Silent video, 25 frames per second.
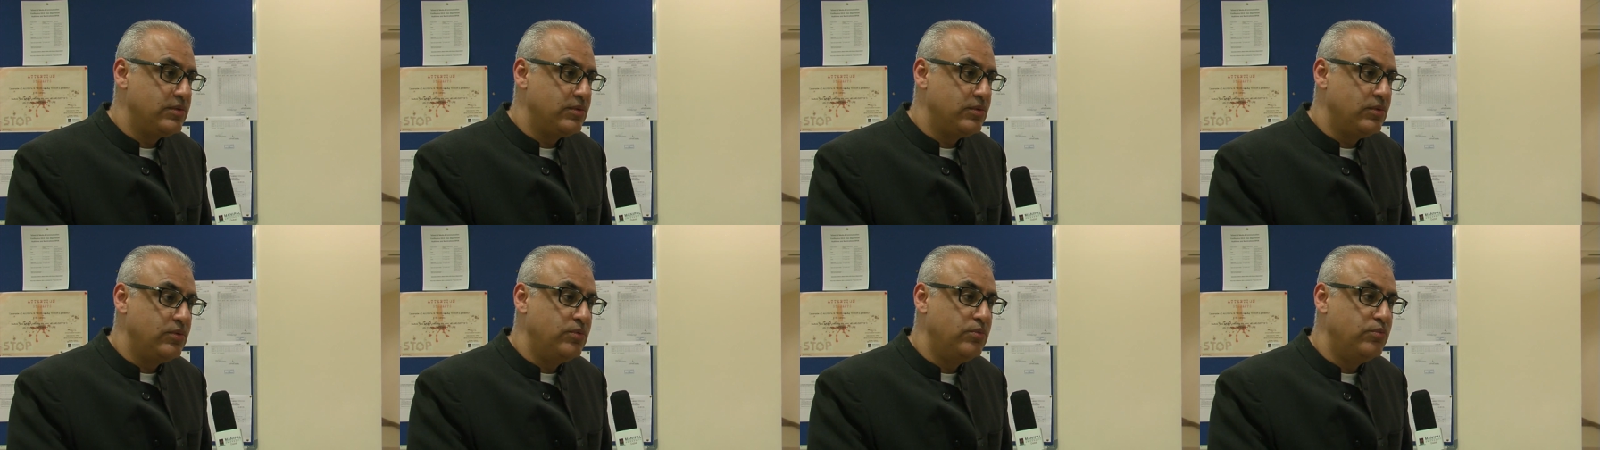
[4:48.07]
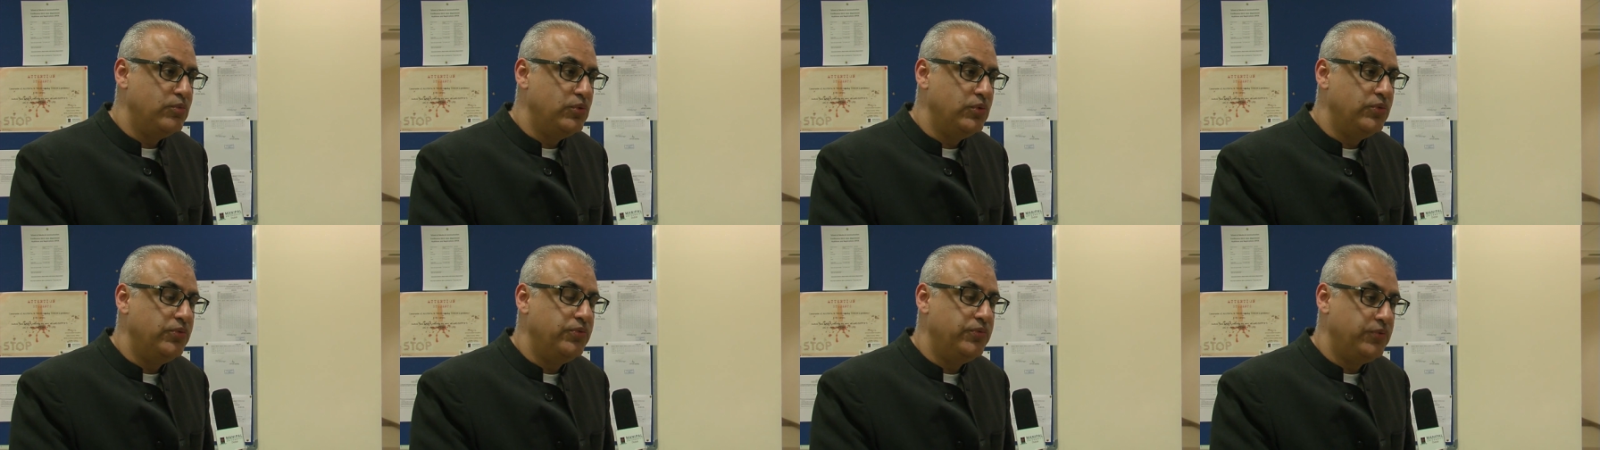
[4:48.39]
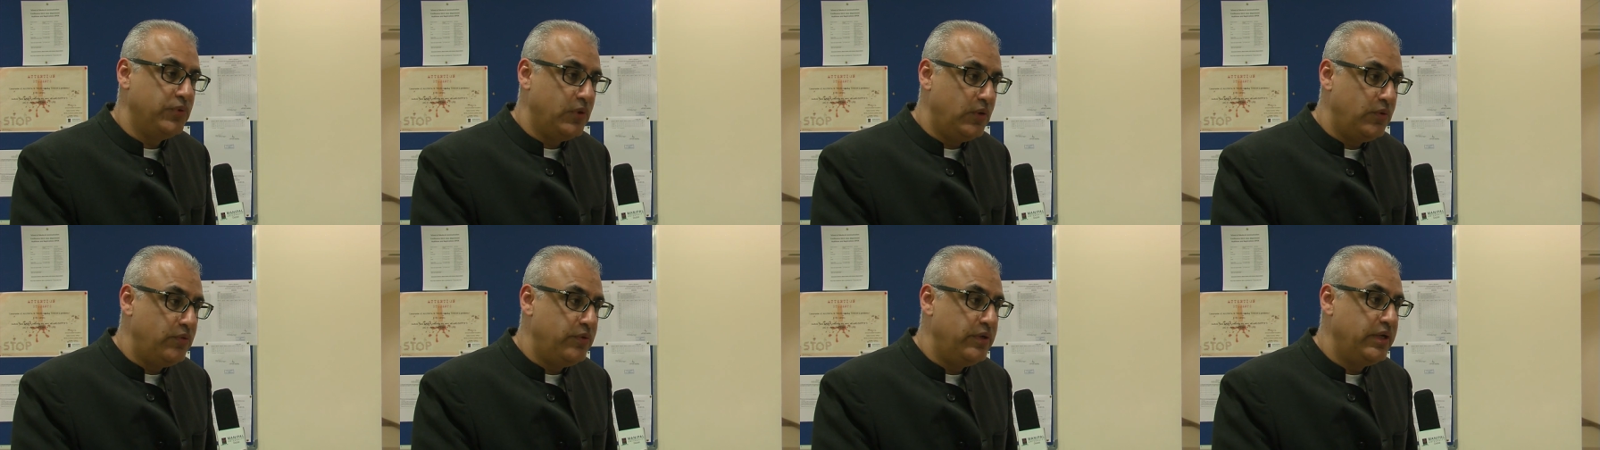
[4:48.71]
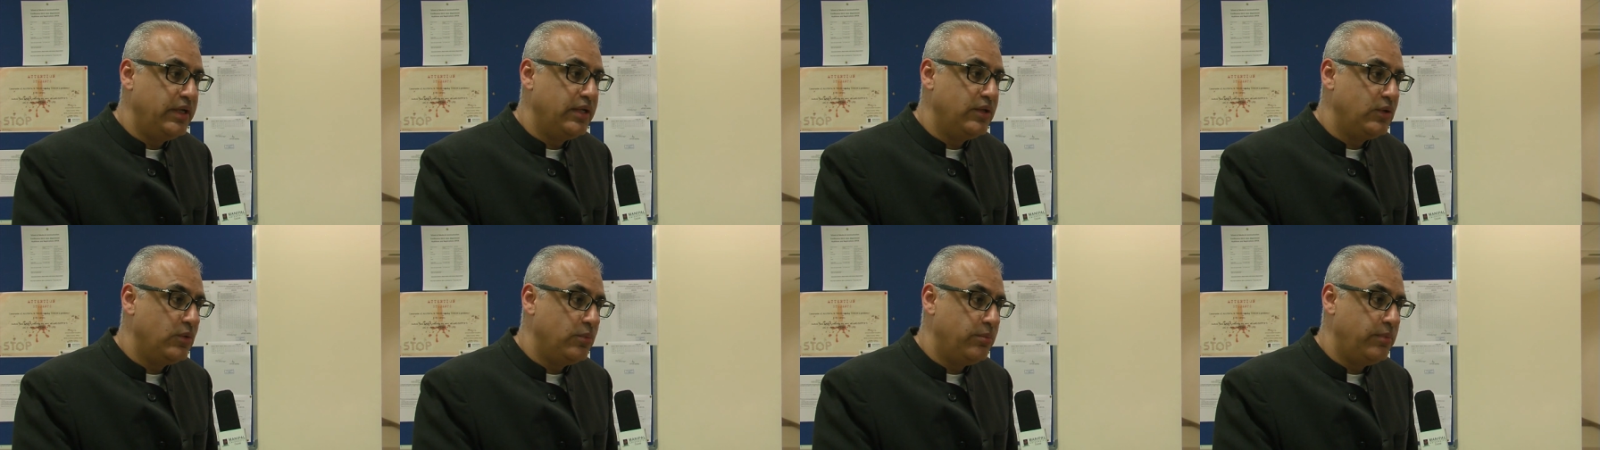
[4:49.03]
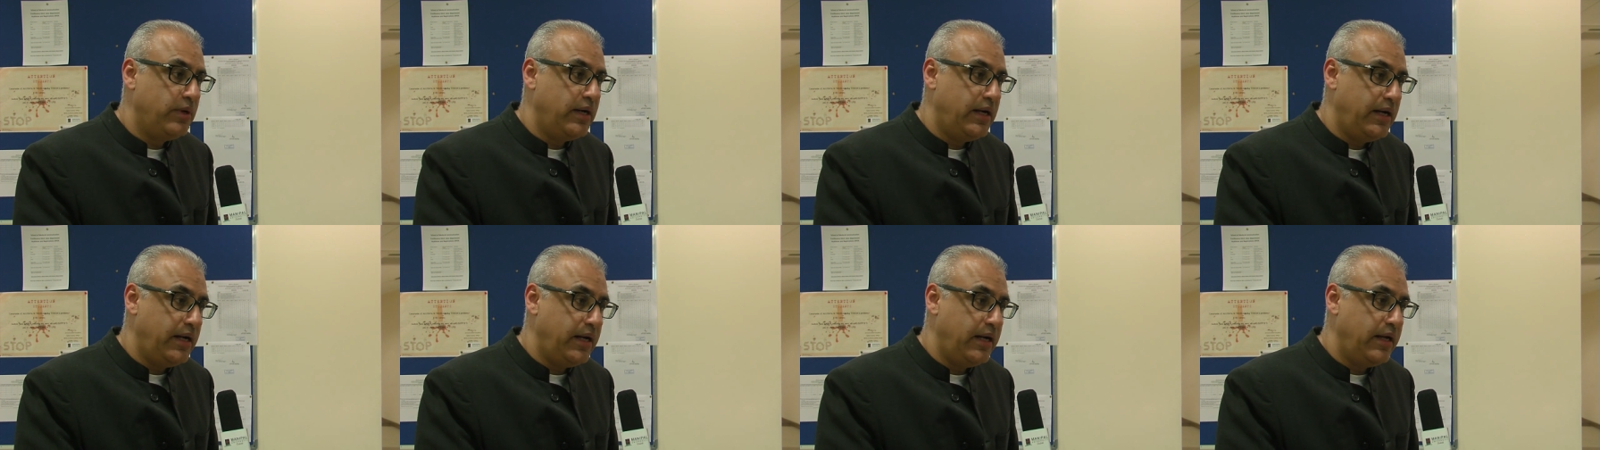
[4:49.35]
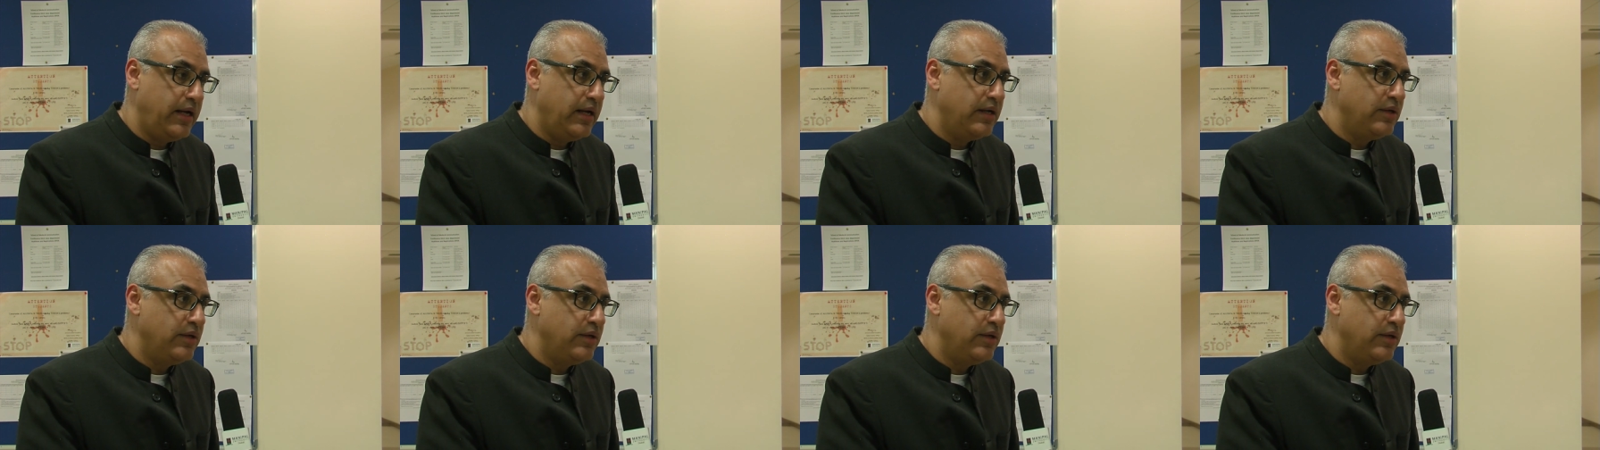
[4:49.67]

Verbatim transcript: who move forward in Dubai